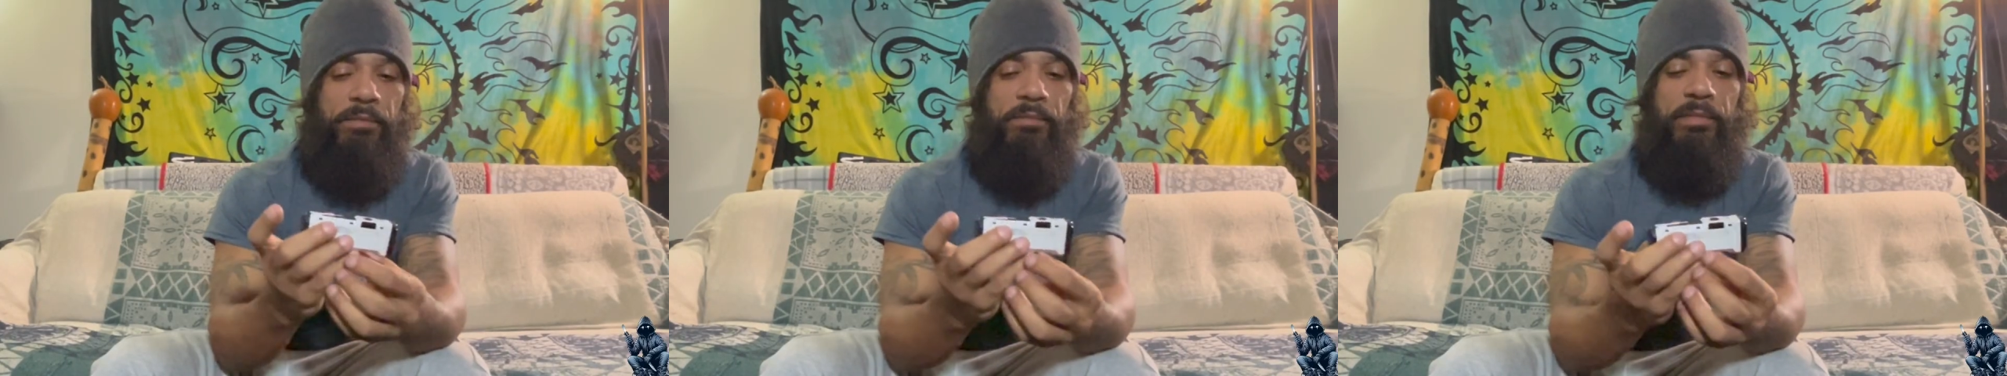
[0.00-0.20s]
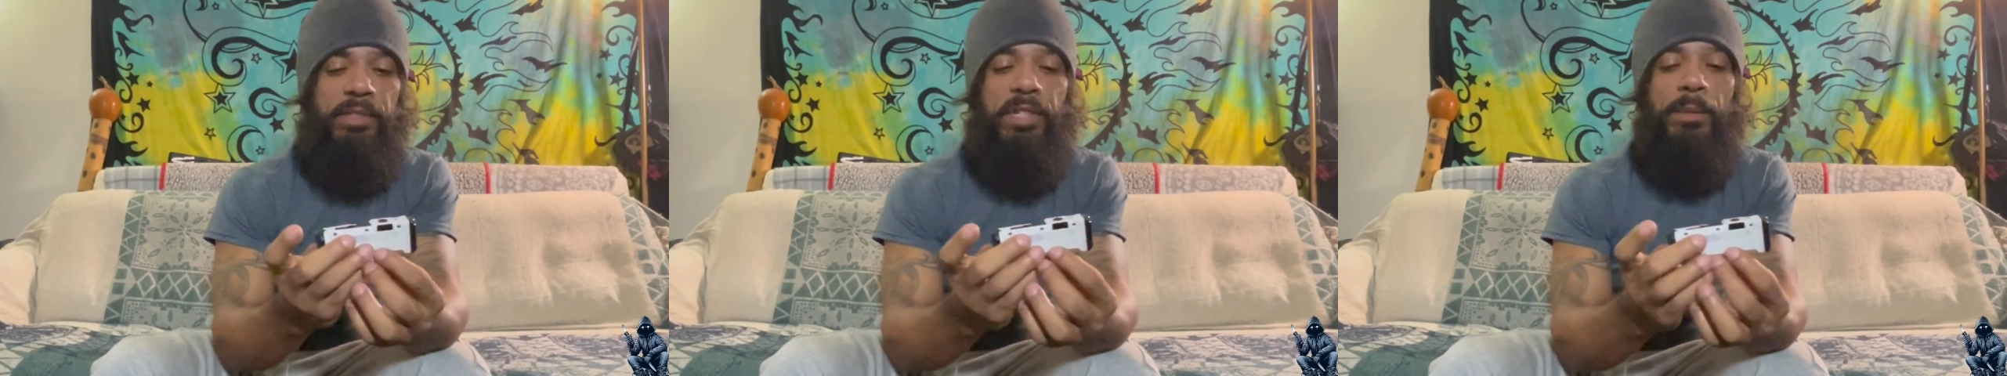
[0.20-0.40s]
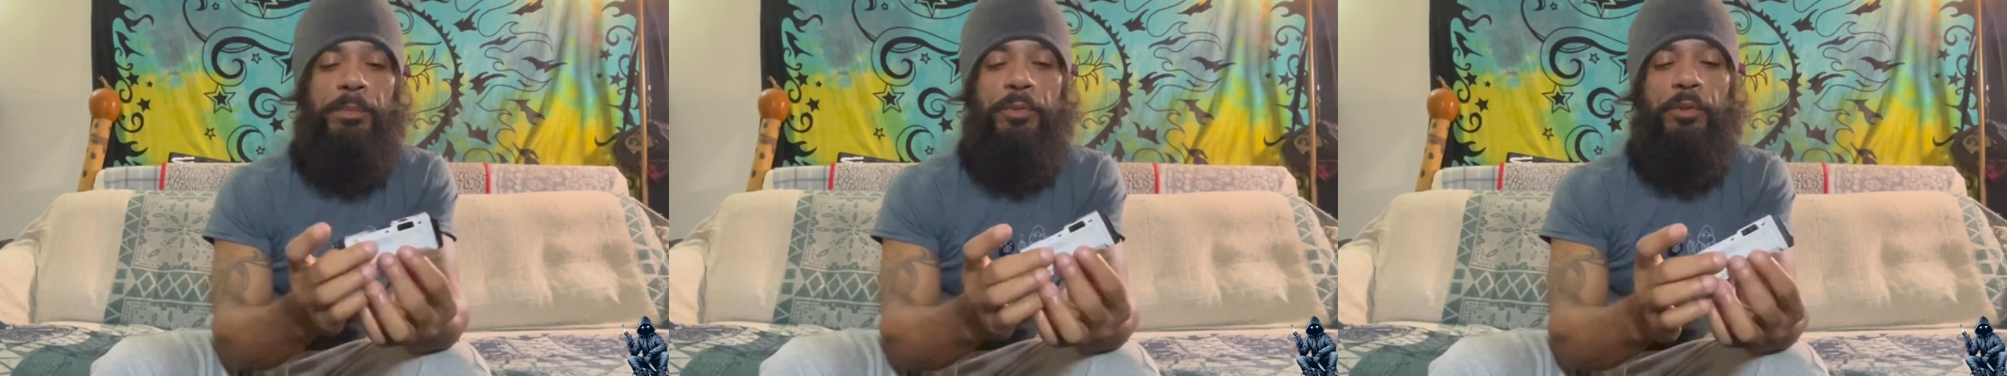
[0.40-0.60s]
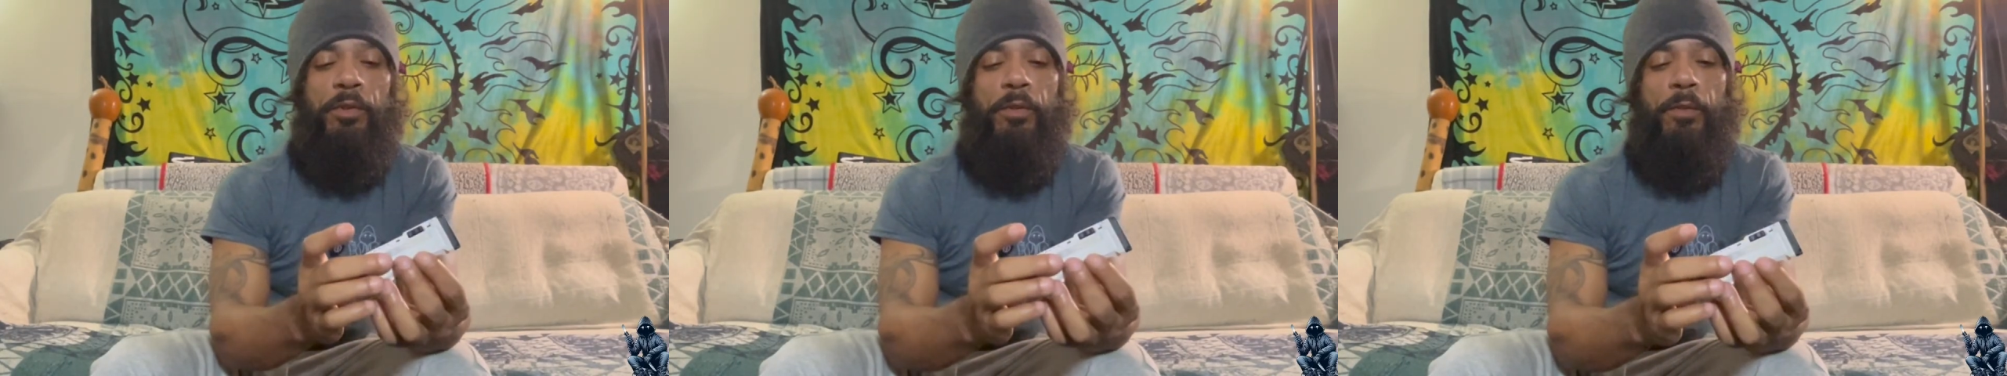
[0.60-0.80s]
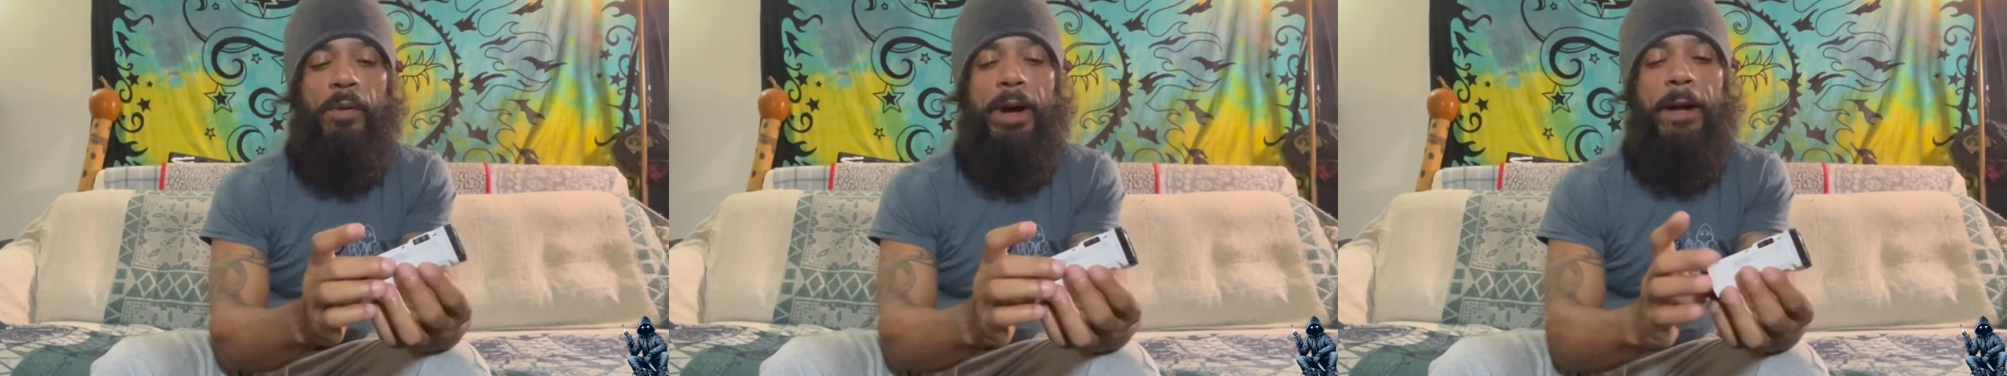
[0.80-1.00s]
Simple,
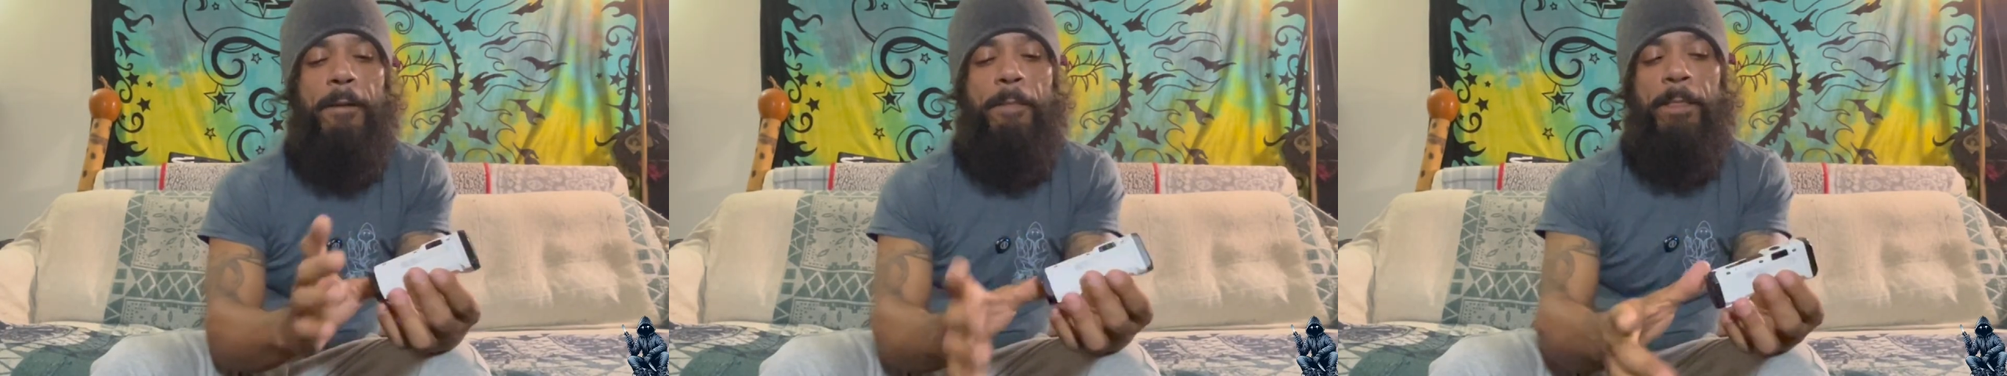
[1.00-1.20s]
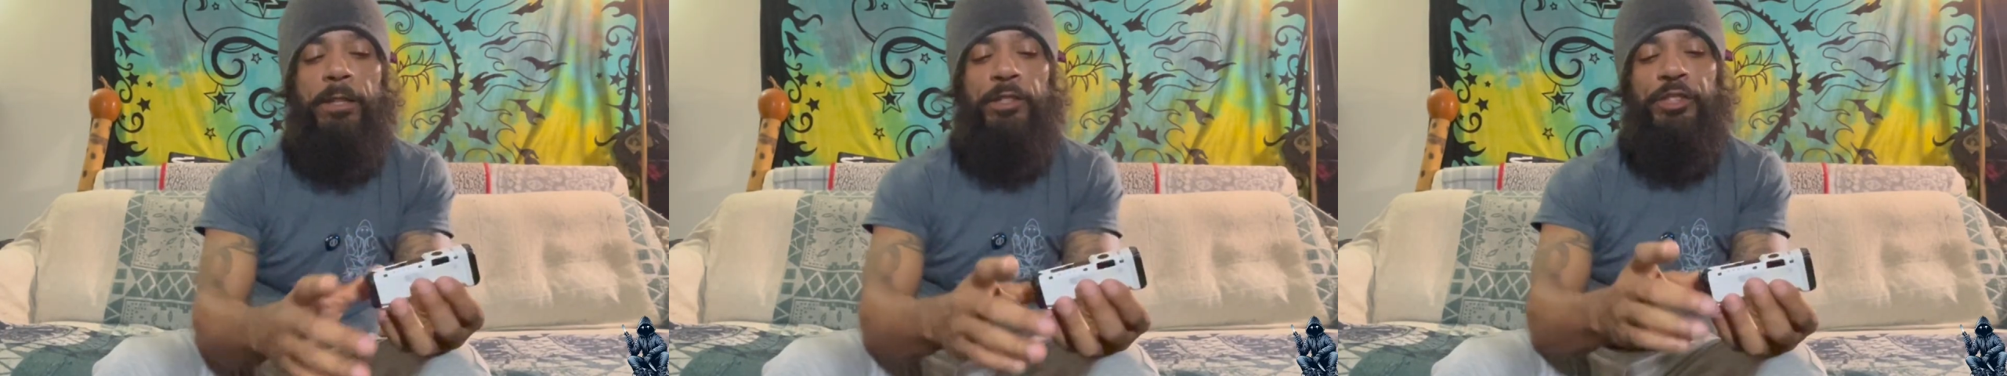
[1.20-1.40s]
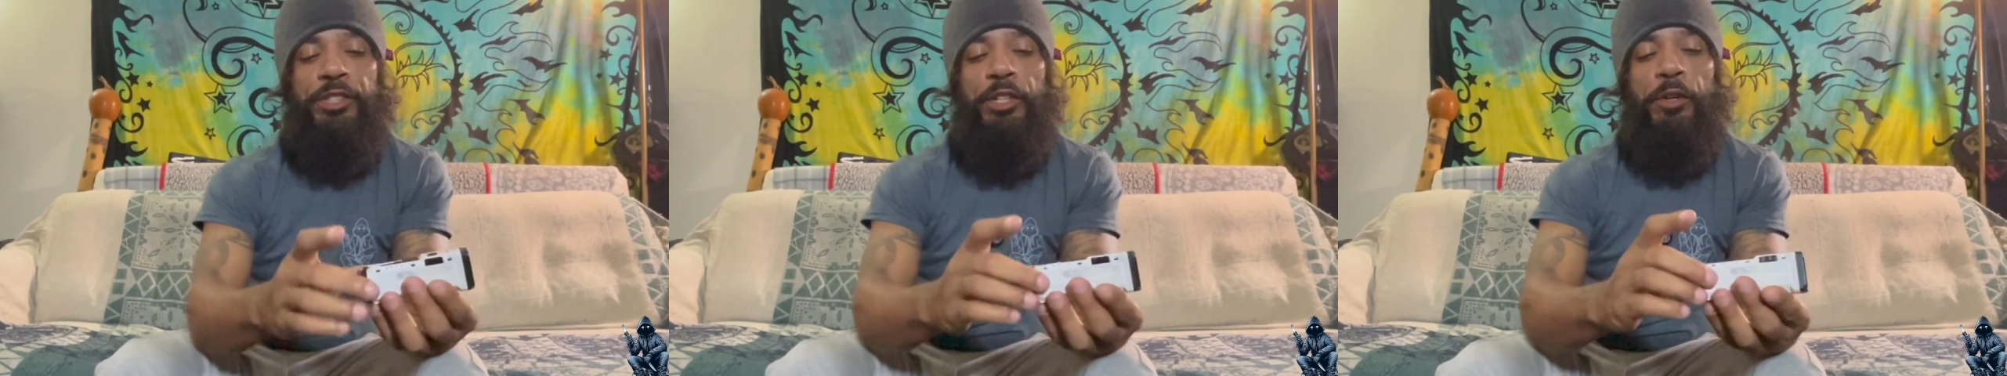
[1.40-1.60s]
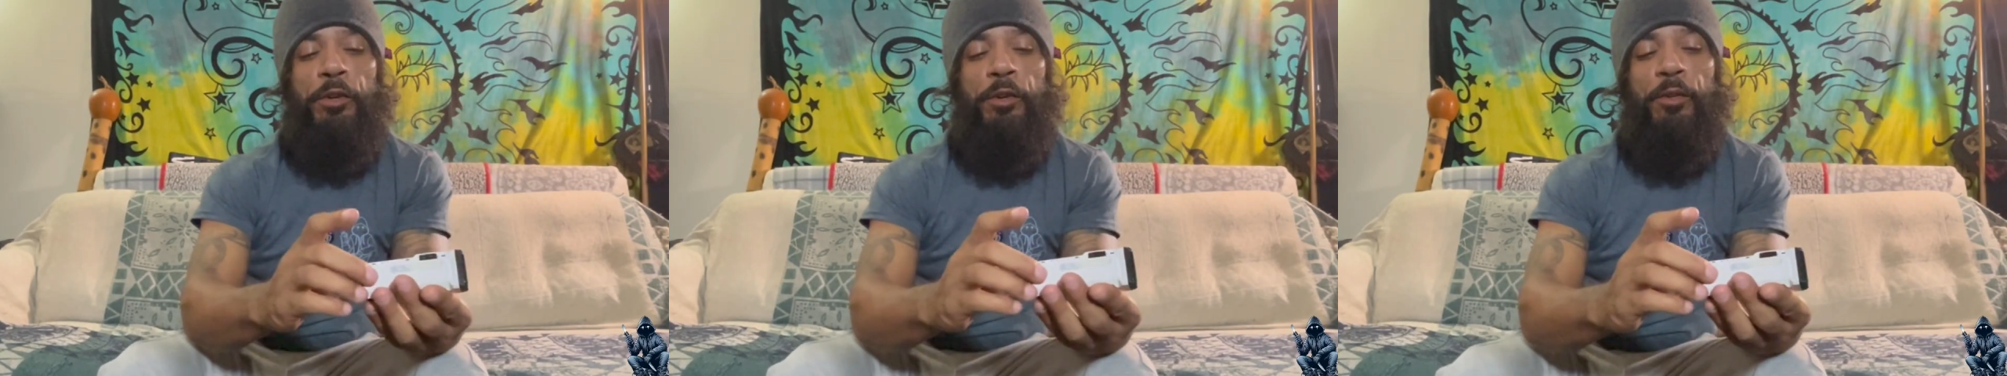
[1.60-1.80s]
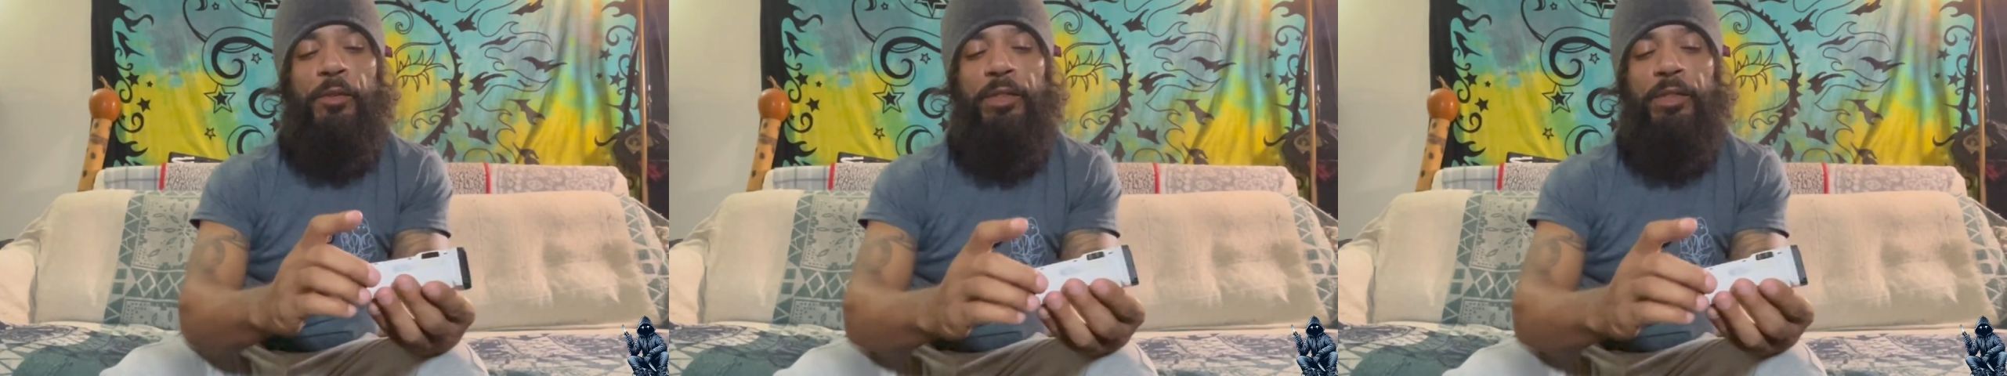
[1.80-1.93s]
right? So